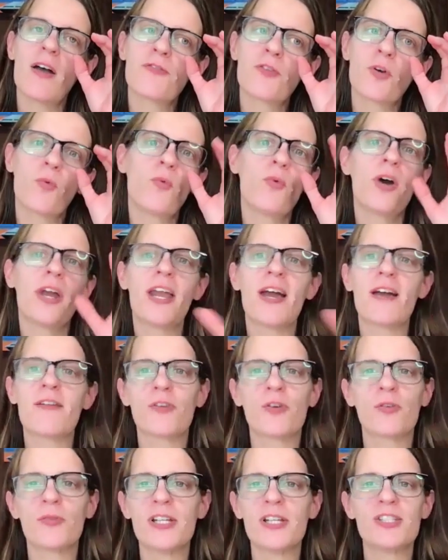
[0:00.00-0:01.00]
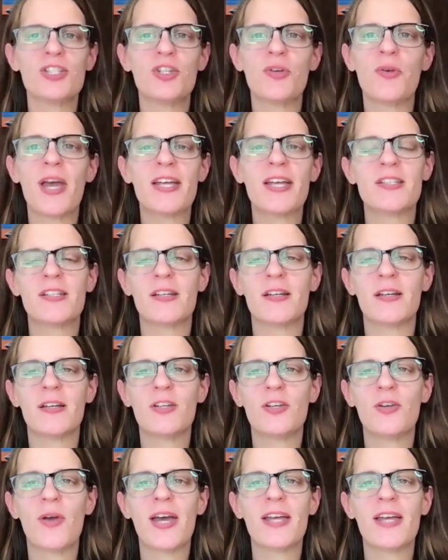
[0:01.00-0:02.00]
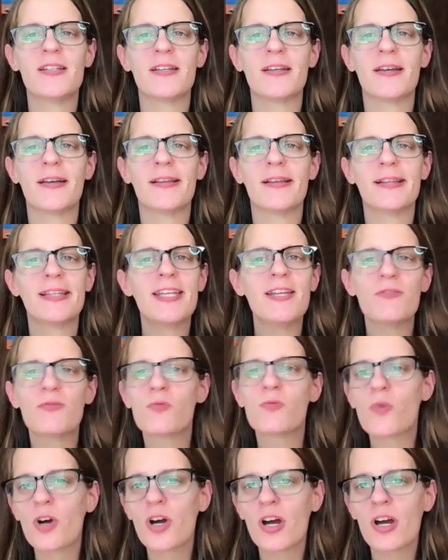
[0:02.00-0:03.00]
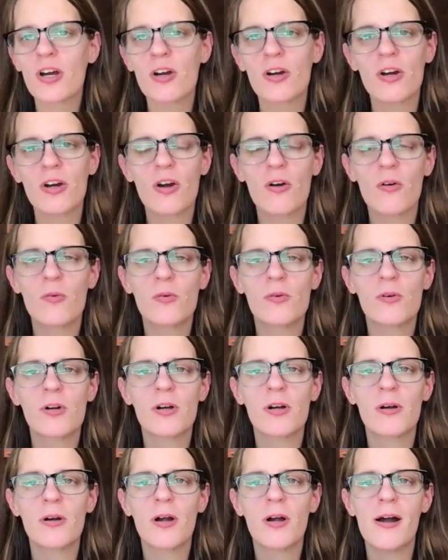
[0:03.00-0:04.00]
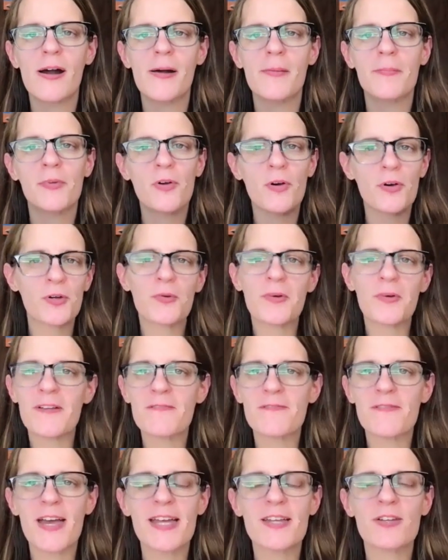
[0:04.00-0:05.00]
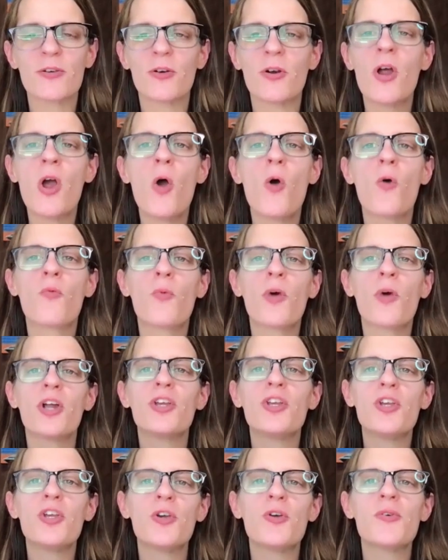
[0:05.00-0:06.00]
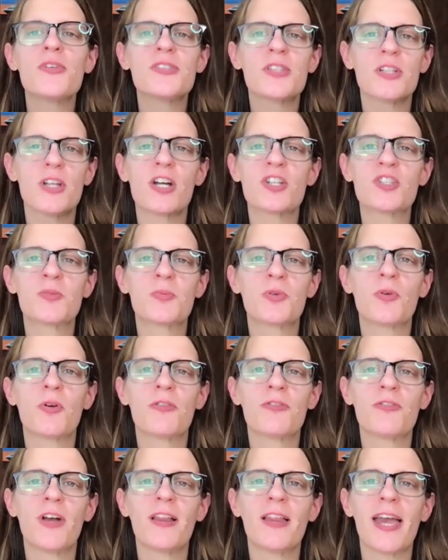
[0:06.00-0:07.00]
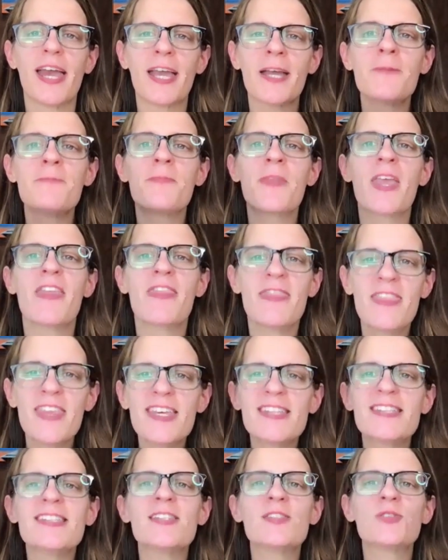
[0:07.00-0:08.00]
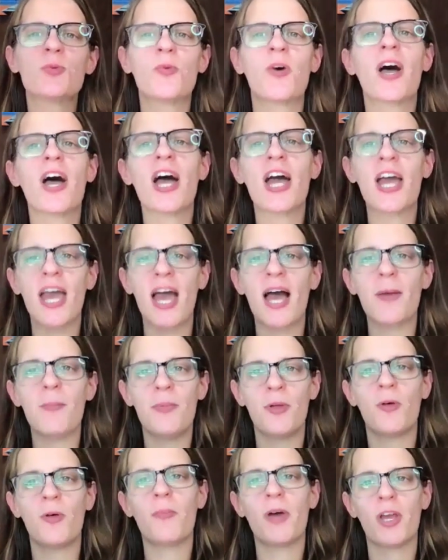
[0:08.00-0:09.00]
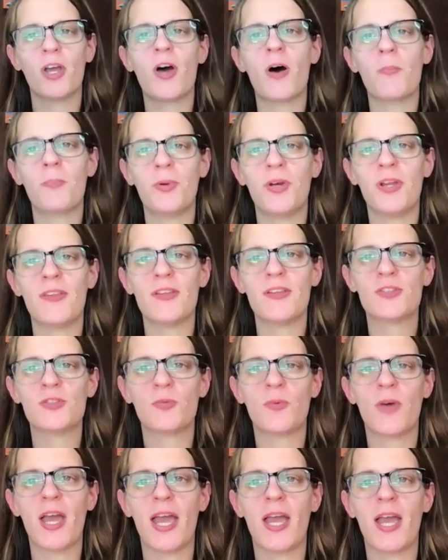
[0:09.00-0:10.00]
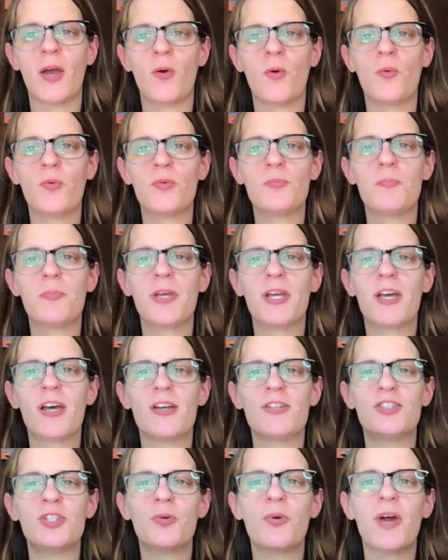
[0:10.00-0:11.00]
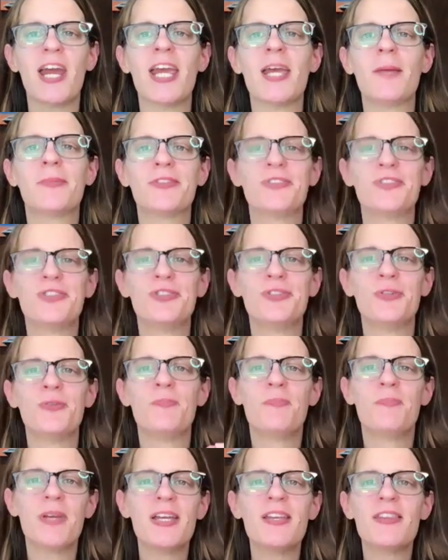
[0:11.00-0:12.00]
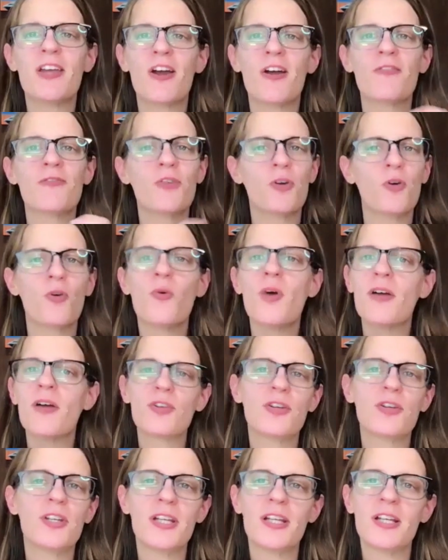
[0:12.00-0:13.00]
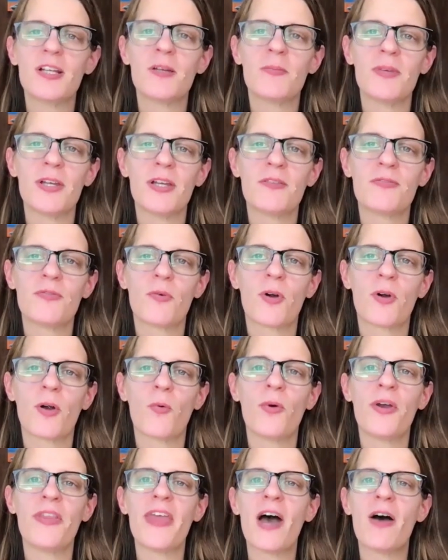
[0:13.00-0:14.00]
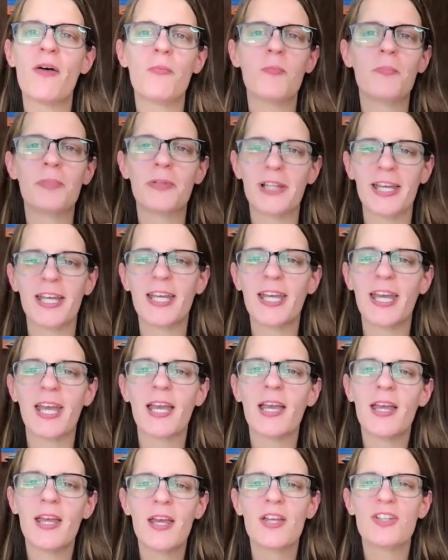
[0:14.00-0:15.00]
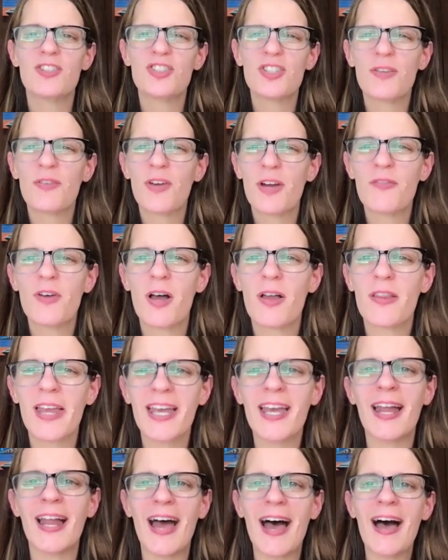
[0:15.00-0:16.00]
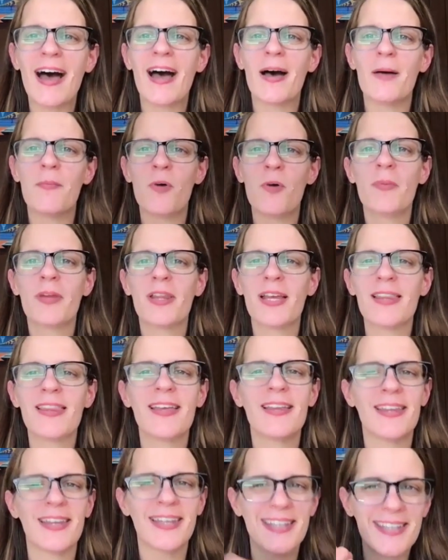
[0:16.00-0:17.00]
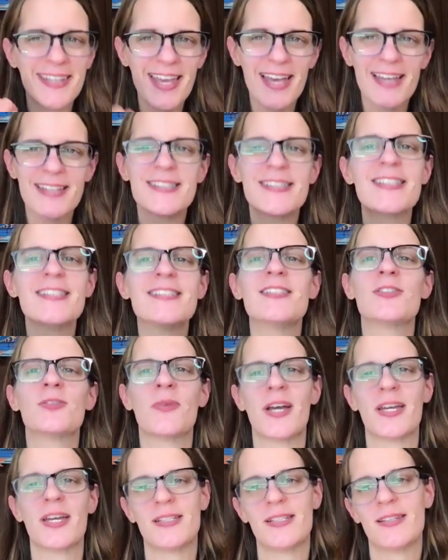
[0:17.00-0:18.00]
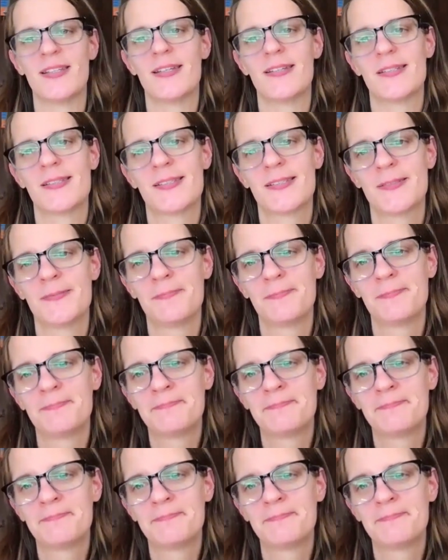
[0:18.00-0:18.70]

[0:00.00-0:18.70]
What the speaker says: for whatever reason, you had to leave work or go to an event, or where you as an entrepreneur felt like, this is why I built my company this way, because you were able to be there for whoever you needed to be for without blinking? Did you ever have an aha moment like, yes, this is why I did this?